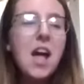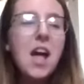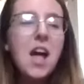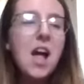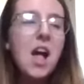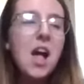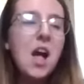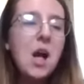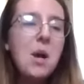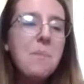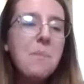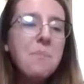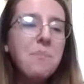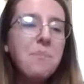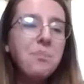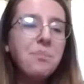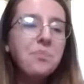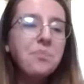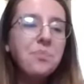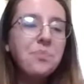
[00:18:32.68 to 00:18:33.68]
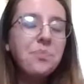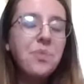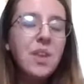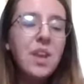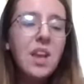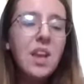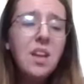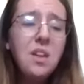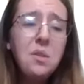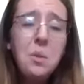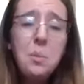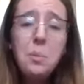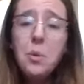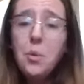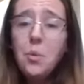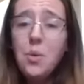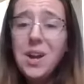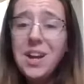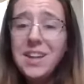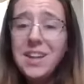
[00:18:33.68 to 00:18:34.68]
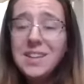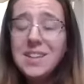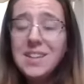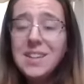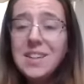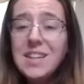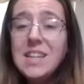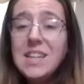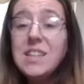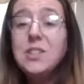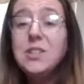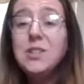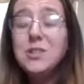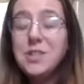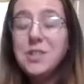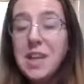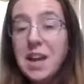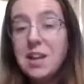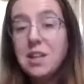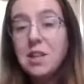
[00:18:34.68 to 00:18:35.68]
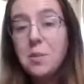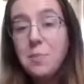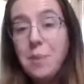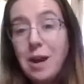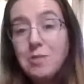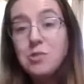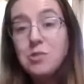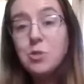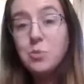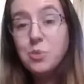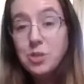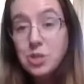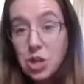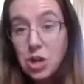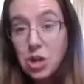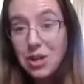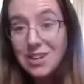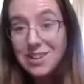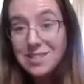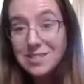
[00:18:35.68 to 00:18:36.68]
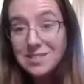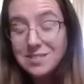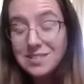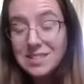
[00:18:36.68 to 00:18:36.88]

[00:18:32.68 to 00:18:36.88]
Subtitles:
Number 1, is your cycle about to return?